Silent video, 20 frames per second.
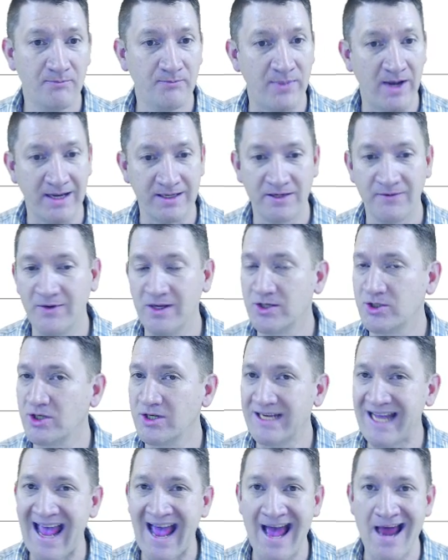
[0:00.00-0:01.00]
by
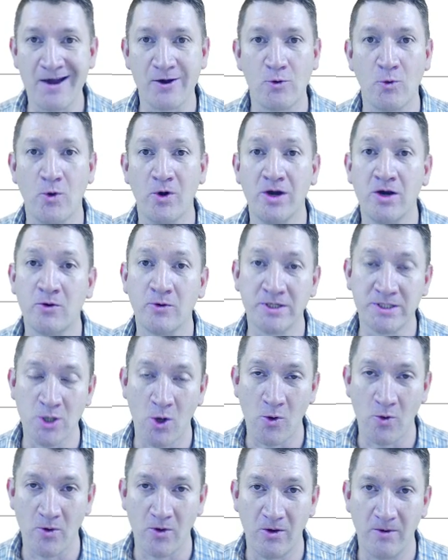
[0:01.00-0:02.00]
division, category, or
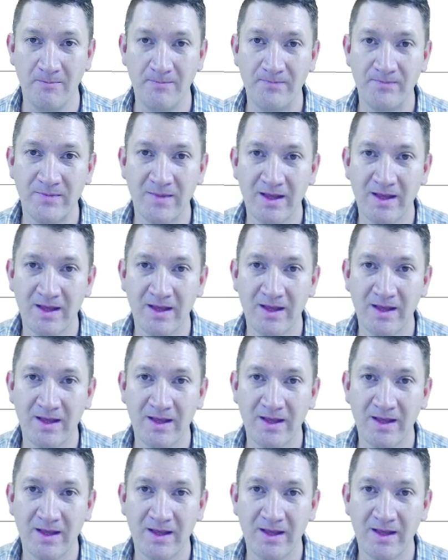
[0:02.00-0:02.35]
total.